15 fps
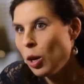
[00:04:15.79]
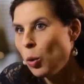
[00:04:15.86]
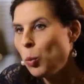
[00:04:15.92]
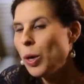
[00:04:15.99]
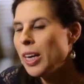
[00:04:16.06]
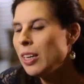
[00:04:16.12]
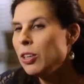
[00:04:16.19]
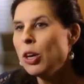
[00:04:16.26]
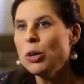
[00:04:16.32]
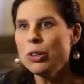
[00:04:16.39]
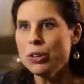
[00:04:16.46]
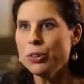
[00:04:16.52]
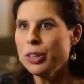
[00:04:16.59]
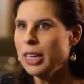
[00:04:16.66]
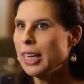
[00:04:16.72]
where not
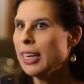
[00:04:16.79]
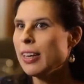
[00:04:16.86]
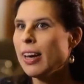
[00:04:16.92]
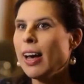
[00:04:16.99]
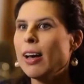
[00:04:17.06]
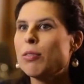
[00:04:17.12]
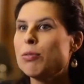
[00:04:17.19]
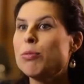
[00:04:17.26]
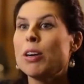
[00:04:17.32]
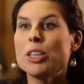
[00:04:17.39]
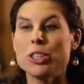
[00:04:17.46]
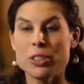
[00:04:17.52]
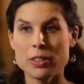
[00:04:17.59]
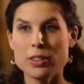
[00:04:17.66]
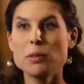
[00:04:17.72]
only you have
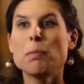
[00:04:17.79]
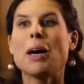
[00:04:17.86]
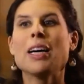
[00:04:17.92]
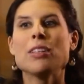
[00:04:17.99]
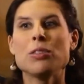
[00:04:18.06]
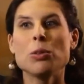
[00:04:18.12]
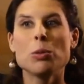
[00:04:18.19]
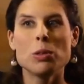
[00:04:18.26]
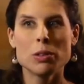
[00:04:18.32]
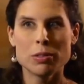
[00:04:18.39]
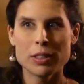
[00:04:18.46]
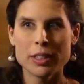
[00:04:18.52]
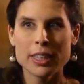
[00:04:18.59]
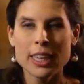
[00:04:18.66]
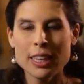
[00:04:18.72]
Russian spies all over
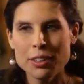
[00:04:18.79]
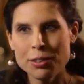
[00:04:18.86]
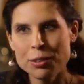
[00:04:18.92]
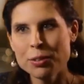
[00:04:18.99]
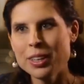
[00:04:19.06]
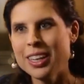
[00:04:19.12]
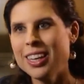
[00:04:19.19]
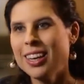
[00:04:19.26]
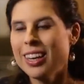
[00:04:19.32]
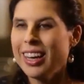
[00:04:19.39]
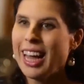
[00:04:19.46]
the country,